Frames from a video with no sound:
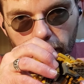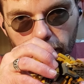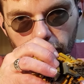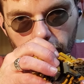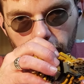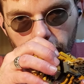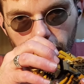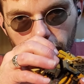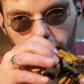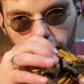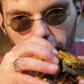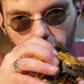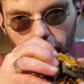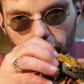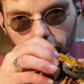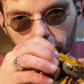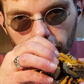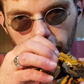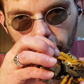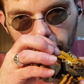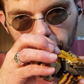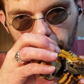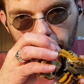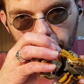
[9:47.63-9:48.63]
his
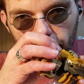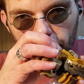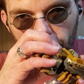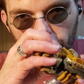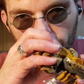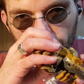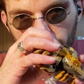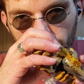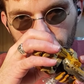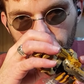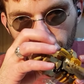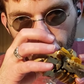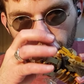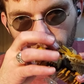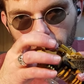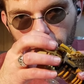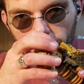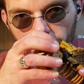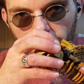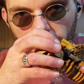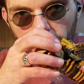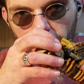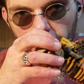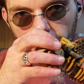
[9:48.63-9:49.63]

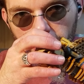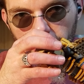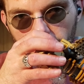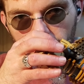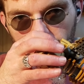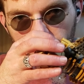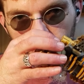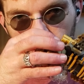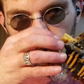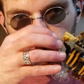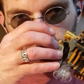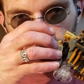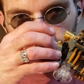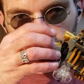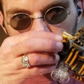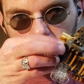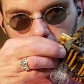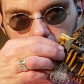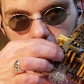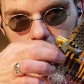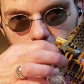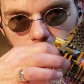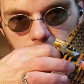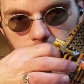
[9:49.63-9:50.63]
head is. And his head
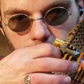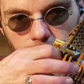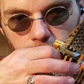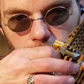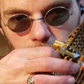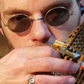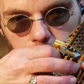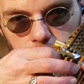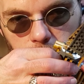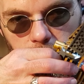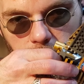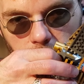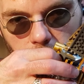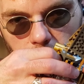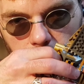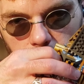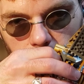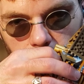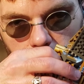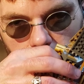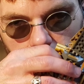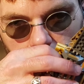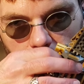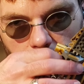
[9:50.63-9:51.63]
is this loose because
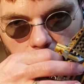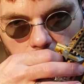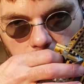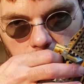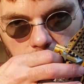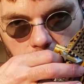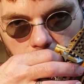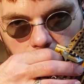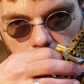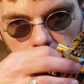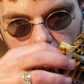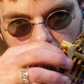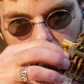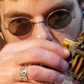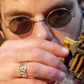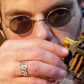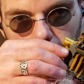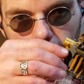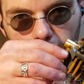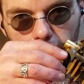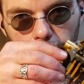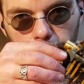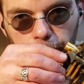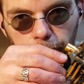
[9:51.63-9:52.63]
of the fact that
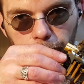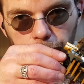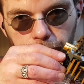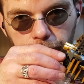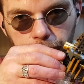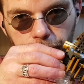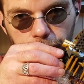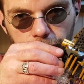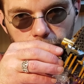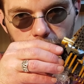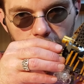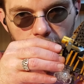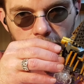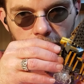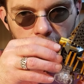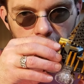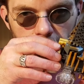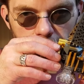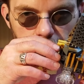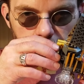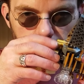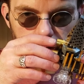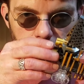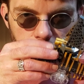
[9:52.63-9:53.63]

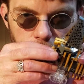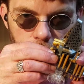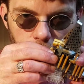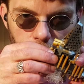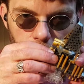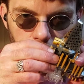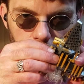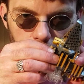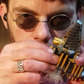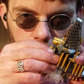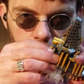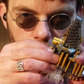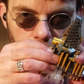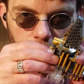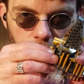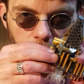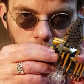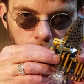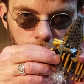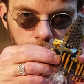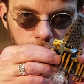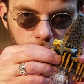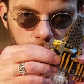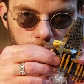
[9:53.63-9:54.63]
this is just a loose
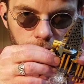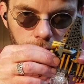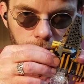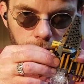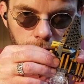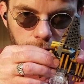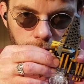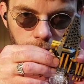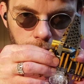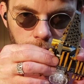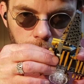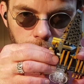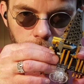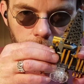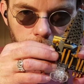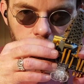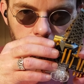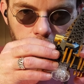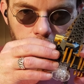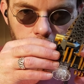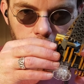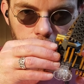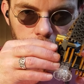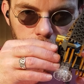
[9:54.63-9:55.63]
connection.
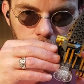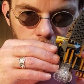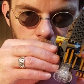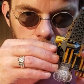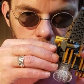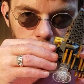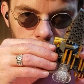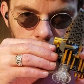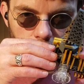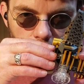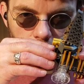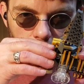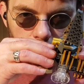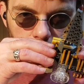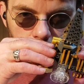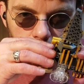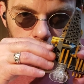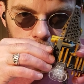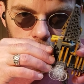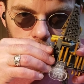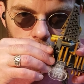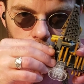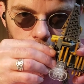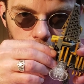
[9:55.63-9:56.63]
That is not the
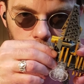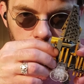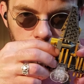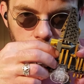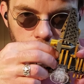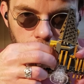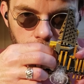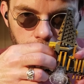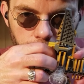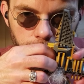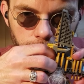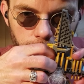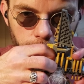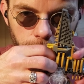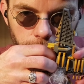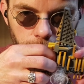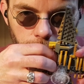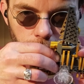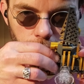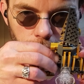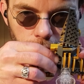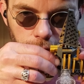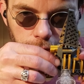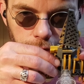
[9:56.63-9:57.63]
strongest connection in the
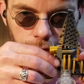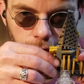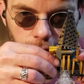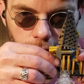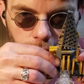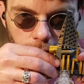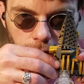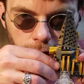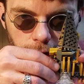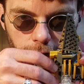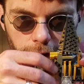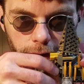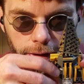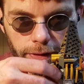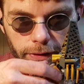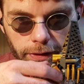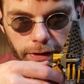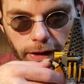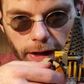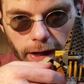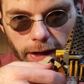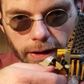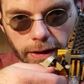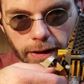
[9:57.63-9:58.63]
world. Look
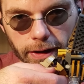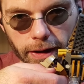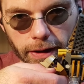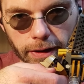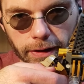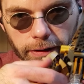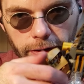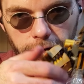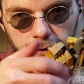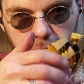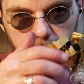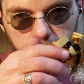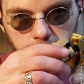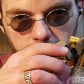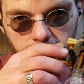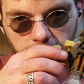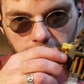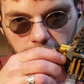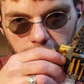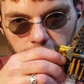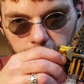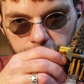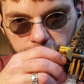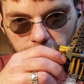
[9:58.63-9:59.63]
at that. I could spin the
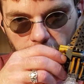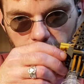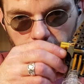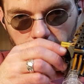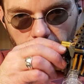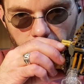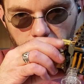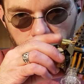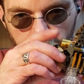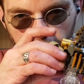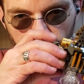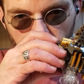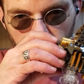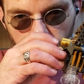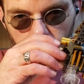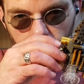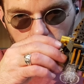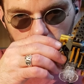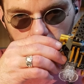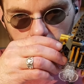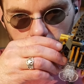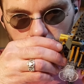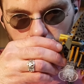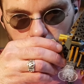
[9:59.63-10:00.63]
head upside down if I
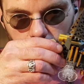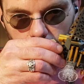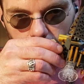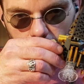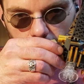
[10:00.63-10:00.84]
wanted to.